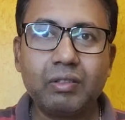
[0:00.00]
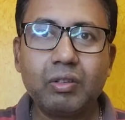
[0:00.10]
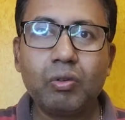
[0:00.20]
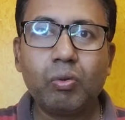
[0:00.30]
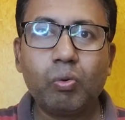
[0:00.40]

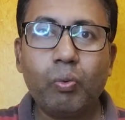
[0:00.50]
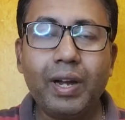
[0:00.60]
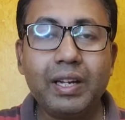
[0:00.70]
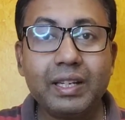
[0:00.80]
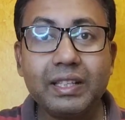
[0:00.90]

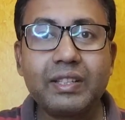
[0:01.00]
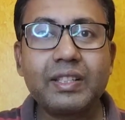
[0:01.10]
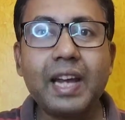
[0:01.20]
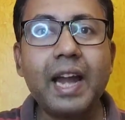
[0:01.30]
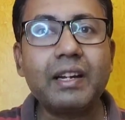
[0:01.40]
where does it
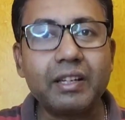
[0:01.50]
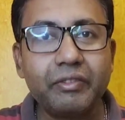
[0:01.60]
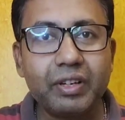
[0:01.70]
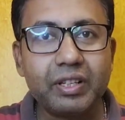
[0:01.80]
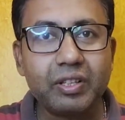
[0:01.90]
stand
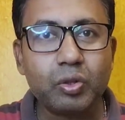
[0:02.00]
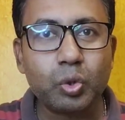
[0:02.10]
if it is in